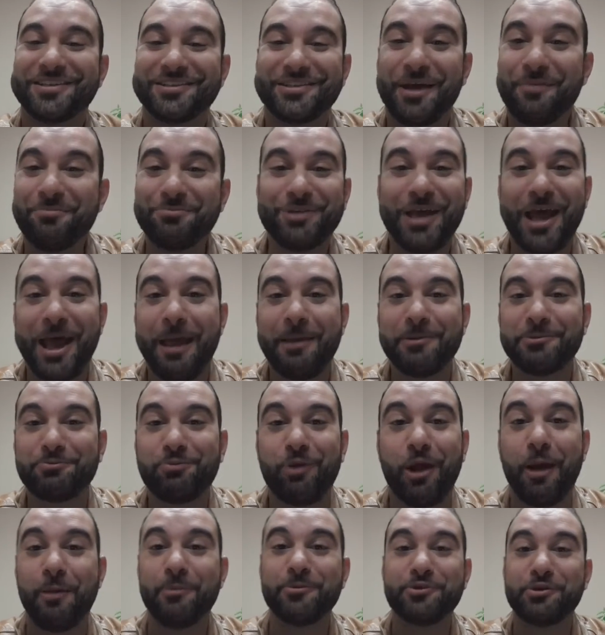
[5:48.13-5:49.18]
Sometimes
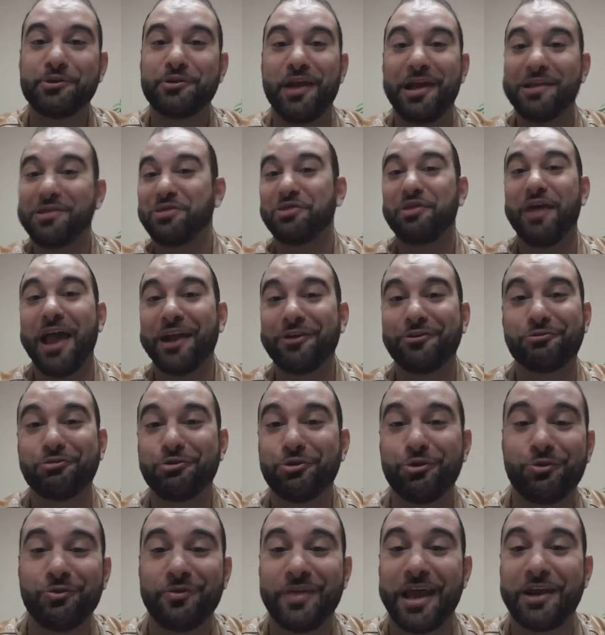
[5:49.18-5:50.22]
problems are not that,
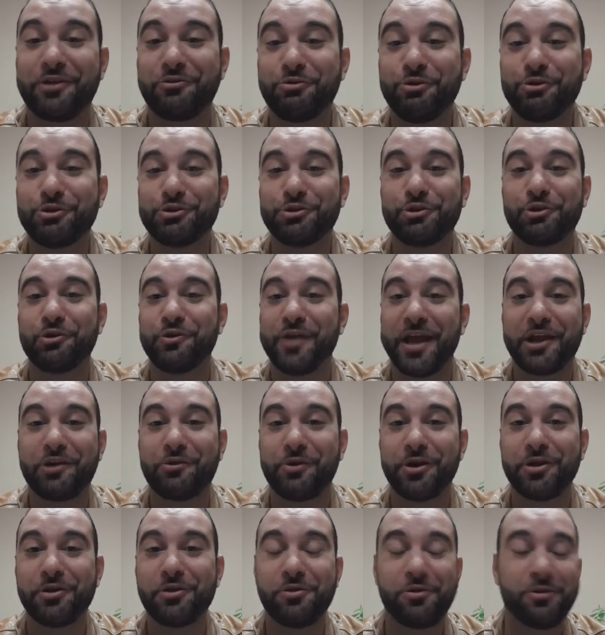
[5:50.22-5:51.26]
cru- that crucial or that
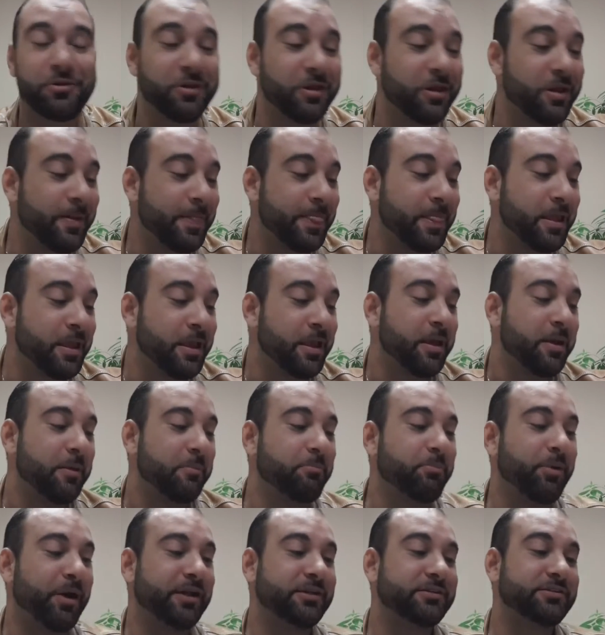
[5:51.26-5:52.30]
critical,
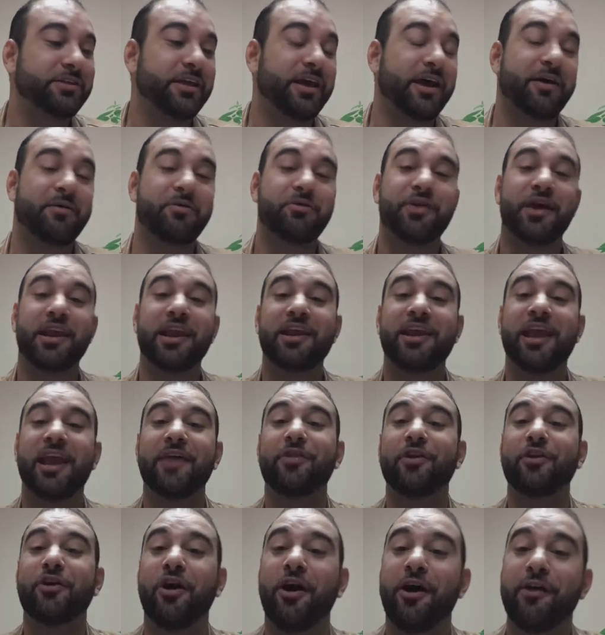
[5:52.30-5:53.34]
but uh, then
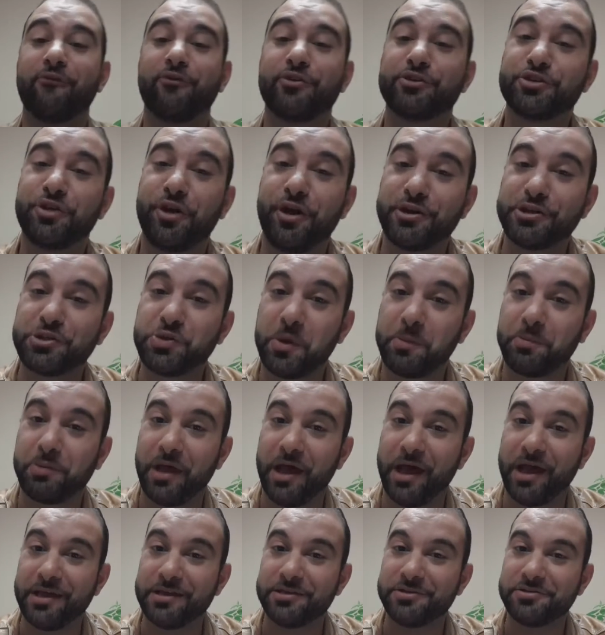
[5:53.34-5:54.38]
again, the converse also
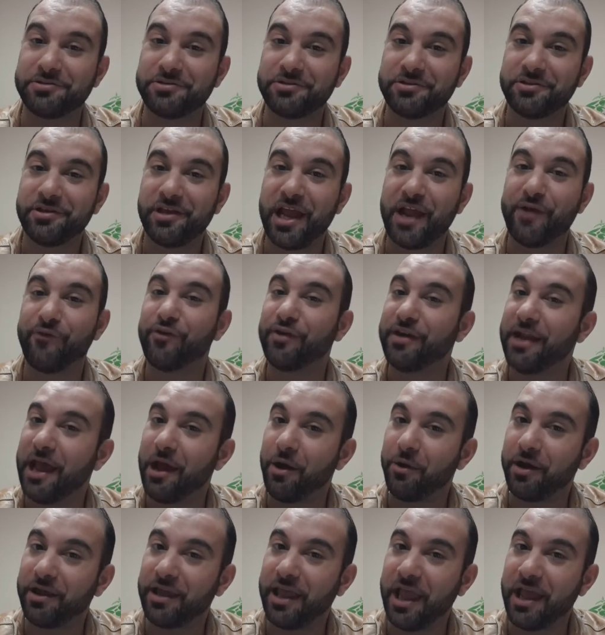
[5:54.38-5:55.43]
applies. Every
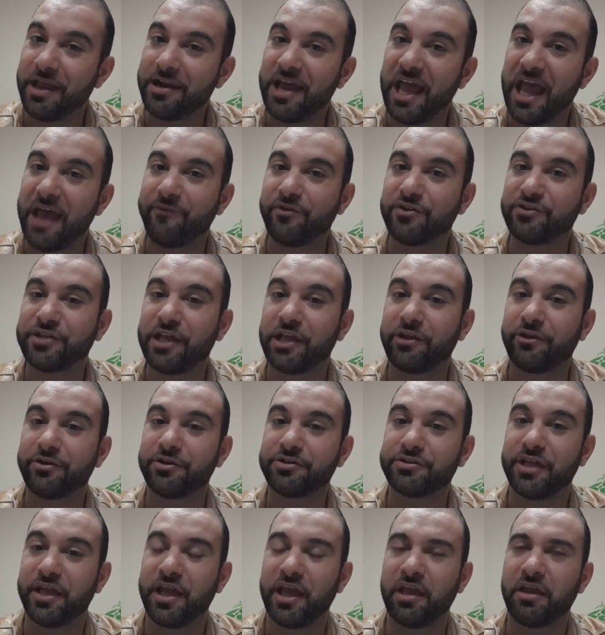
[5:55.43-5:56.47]
now and again, I have a
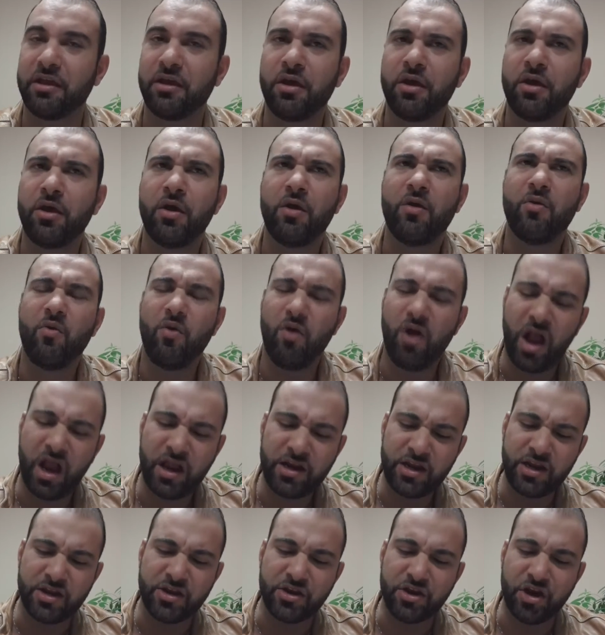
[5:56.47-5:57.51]
seller saying, well,
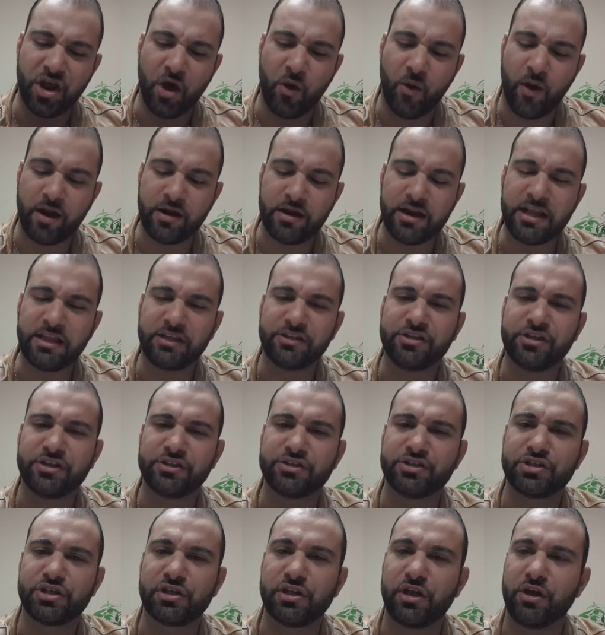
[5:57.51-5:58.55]
I didn't know I need to
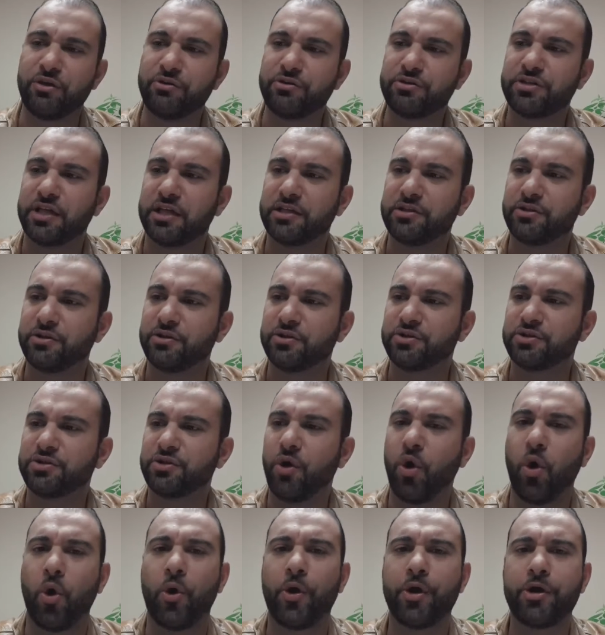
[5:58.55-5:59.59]
disclose that
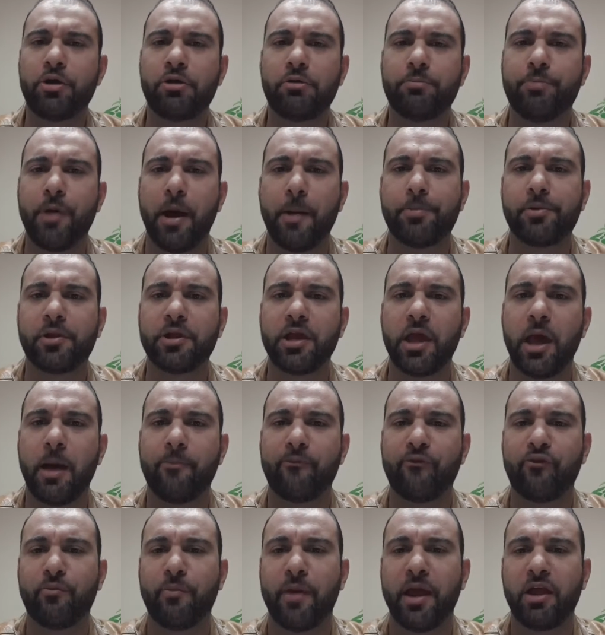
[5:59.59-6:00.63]
there's oil bubbling
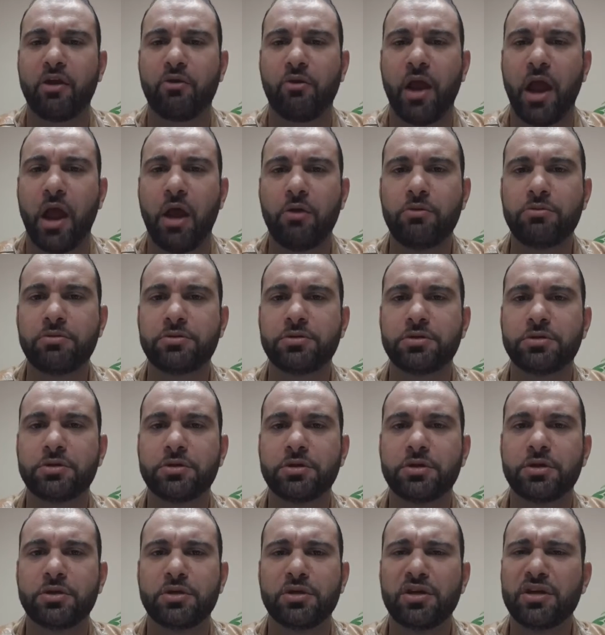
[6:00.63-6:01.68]
up from my ground.
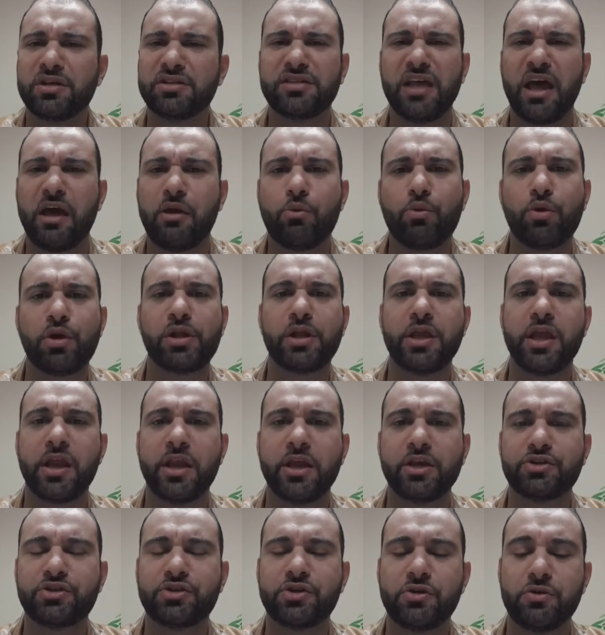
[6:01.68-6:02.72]
Is that really
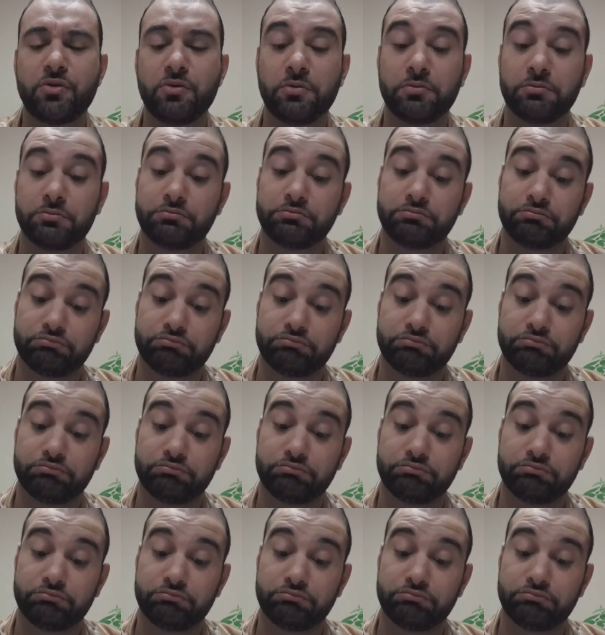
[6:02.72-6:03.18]
an issue?